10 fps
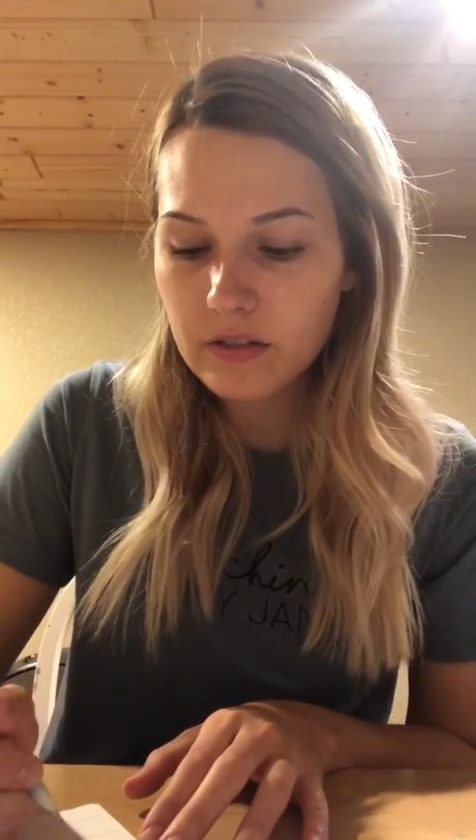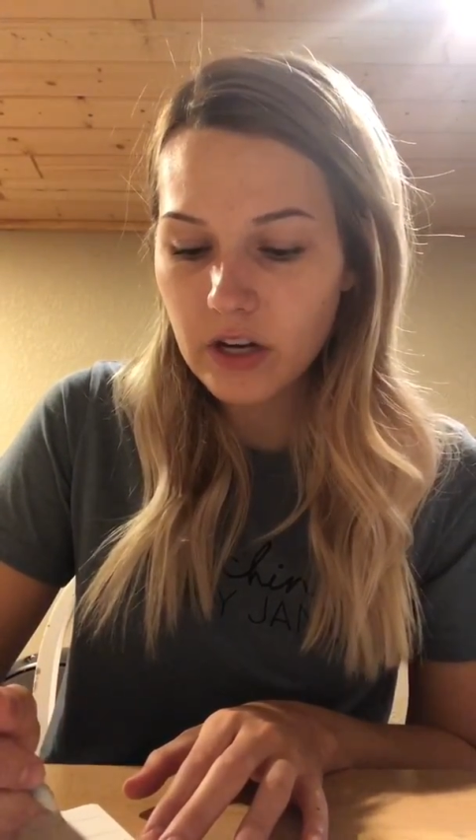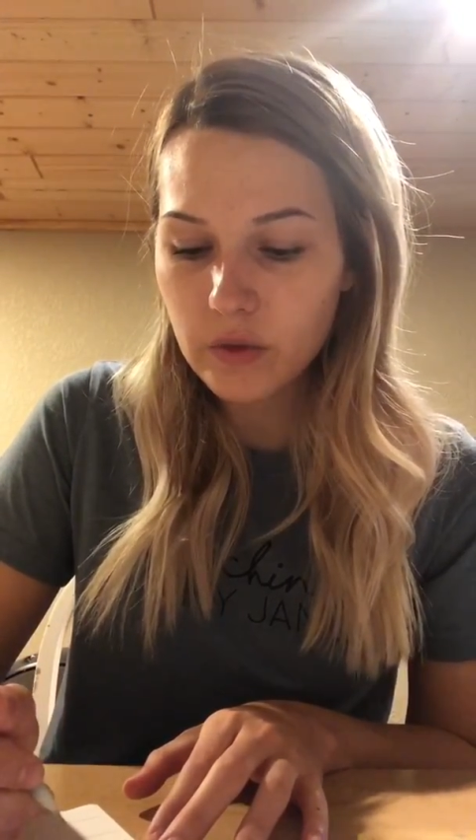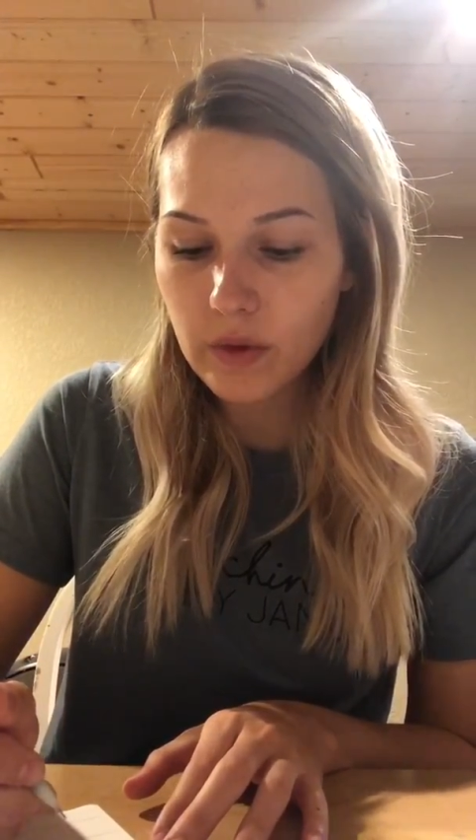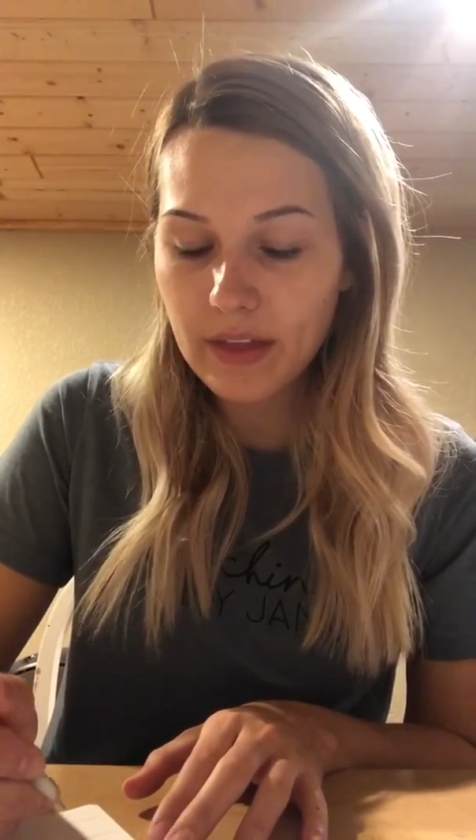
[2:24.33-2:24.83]

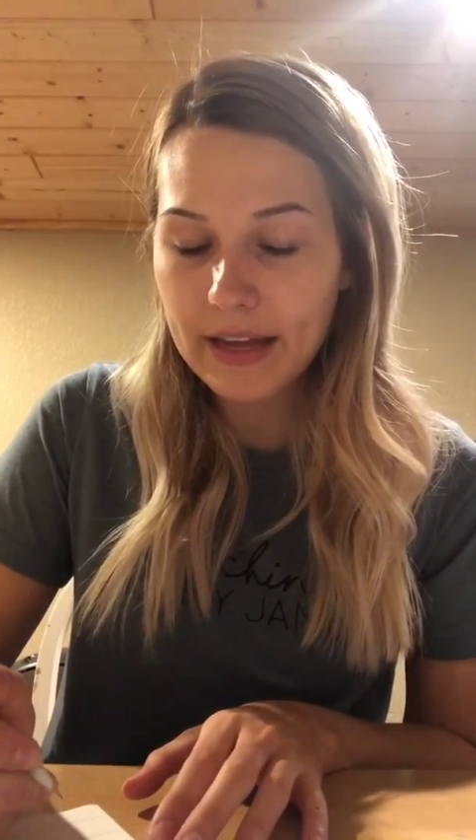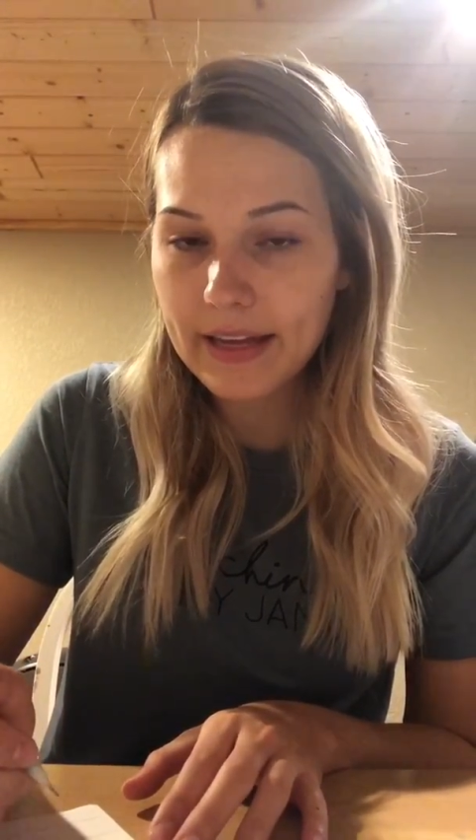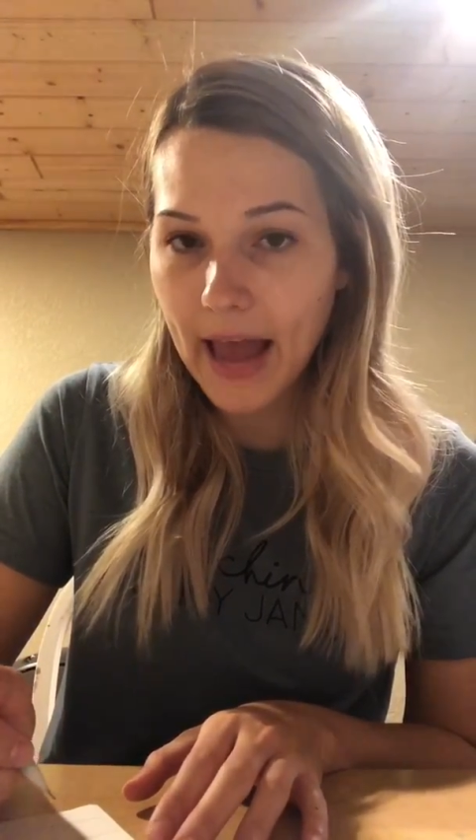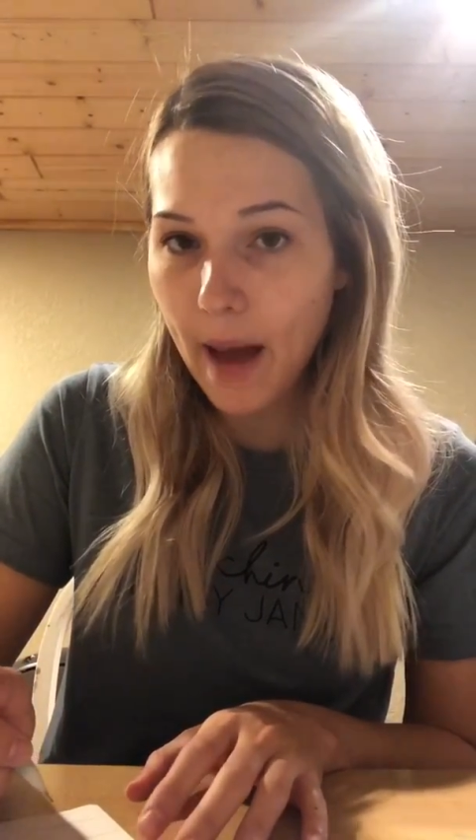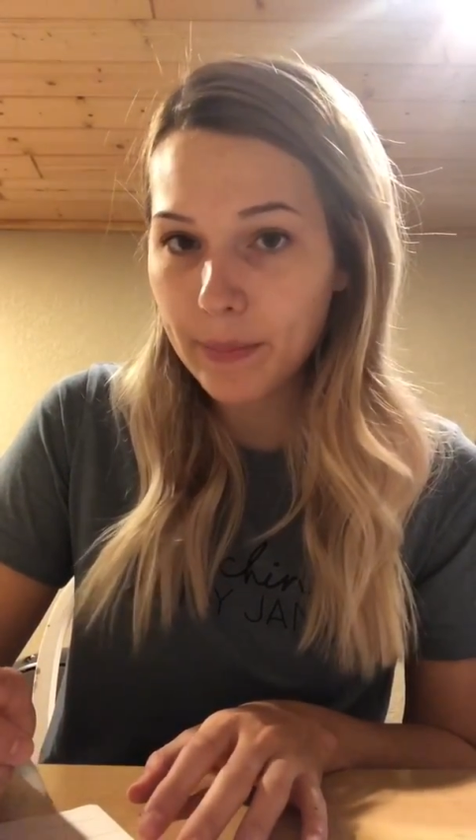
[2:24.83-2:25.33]
starts with a
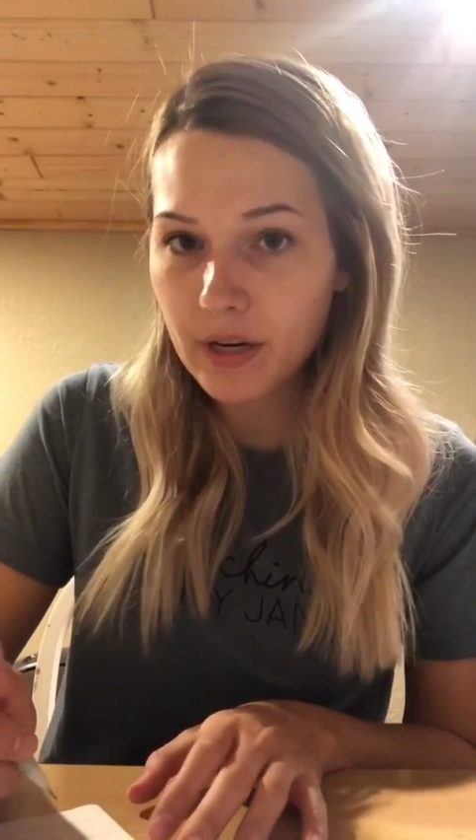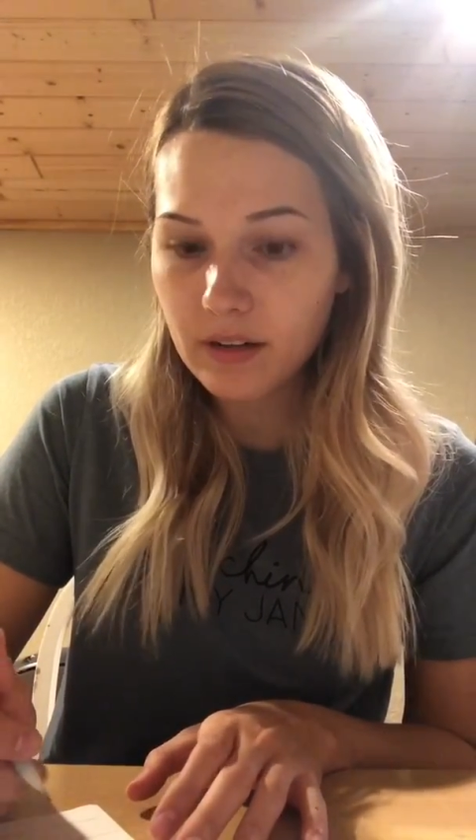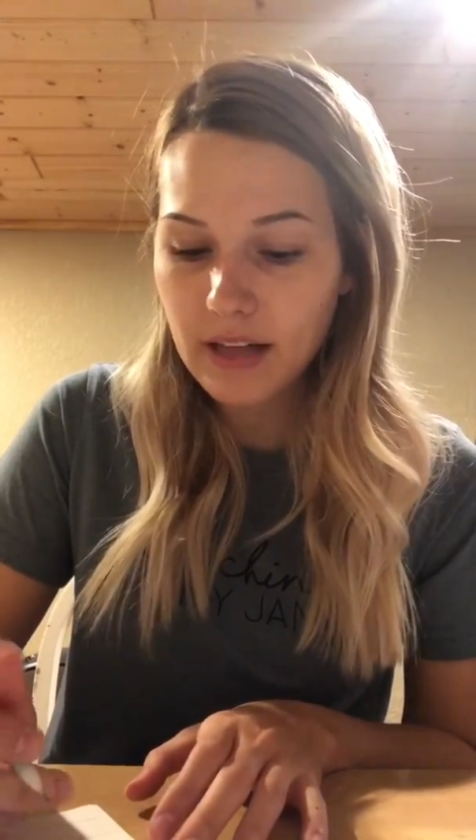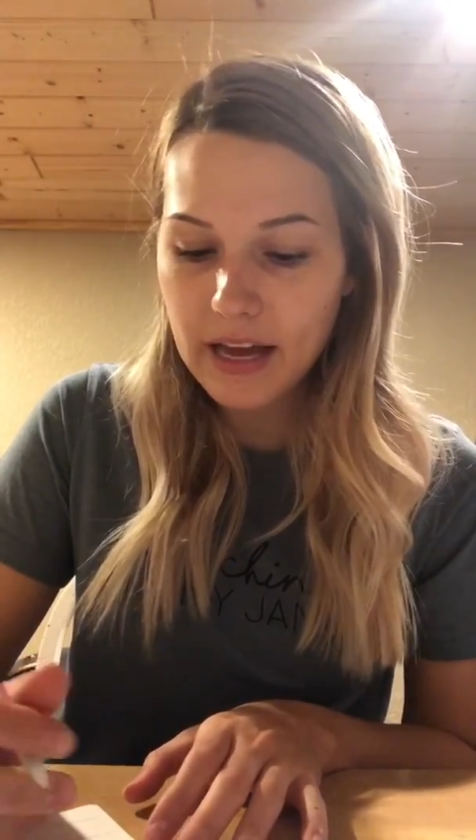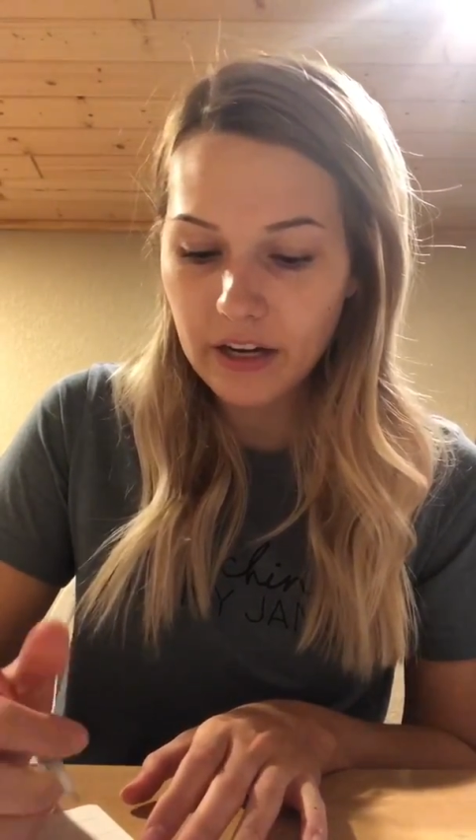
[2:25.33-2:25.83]

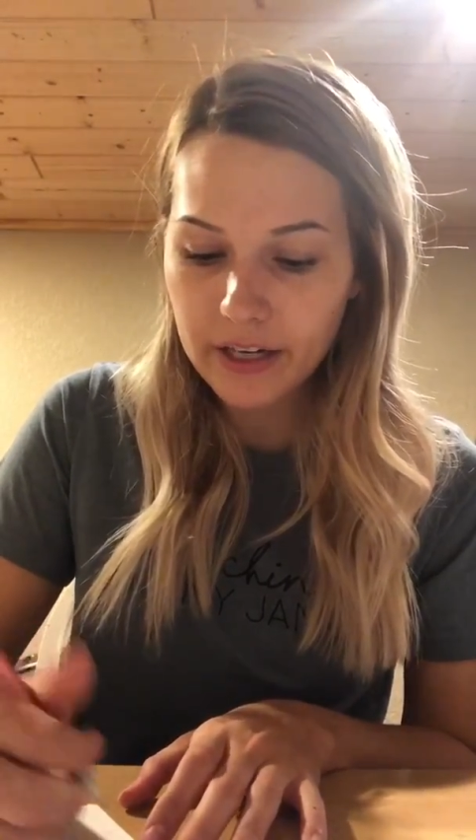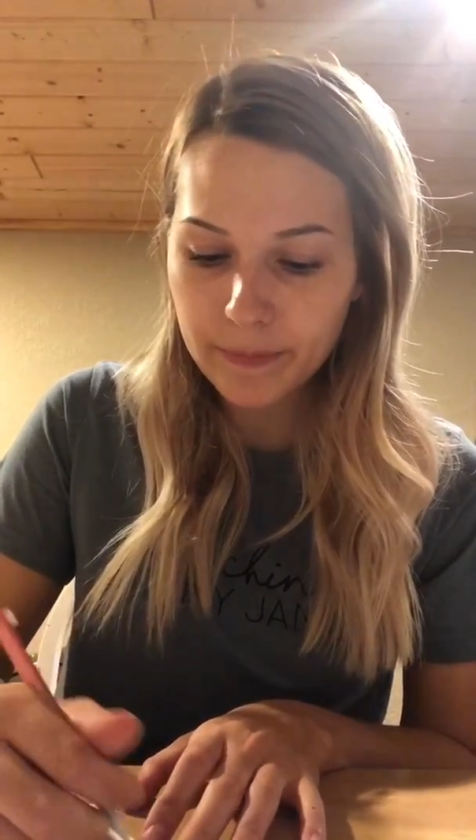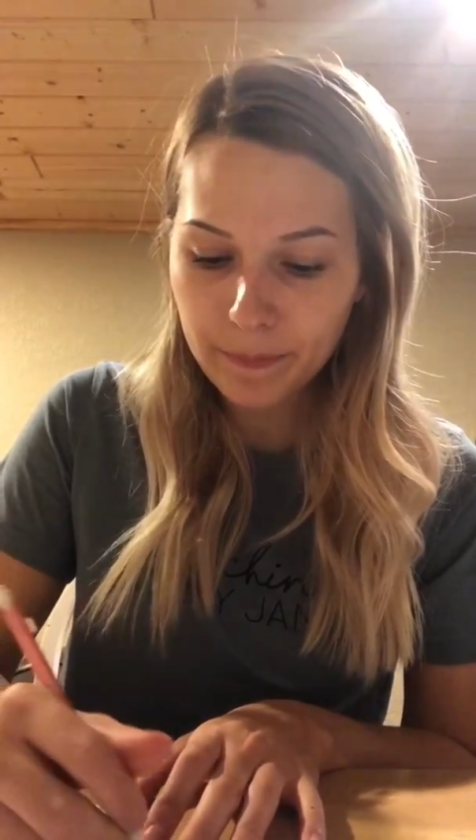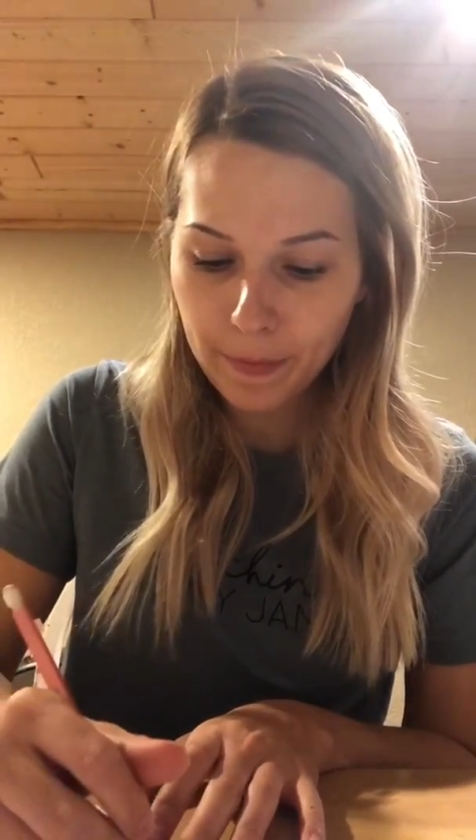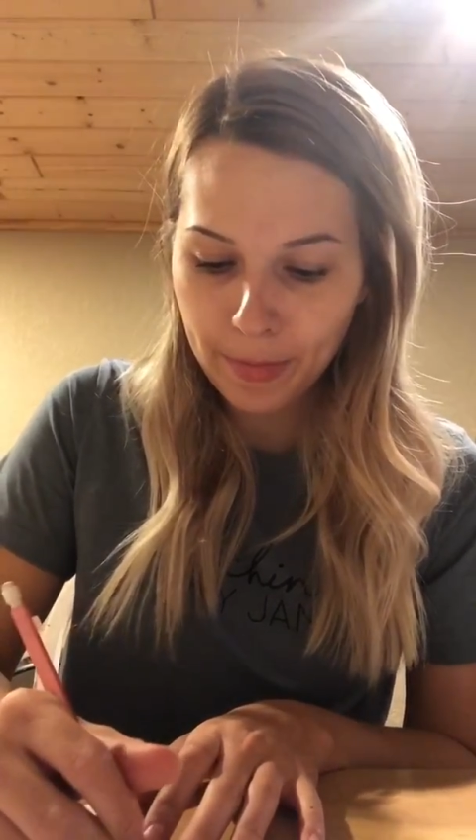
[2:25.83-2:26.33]
capital letter.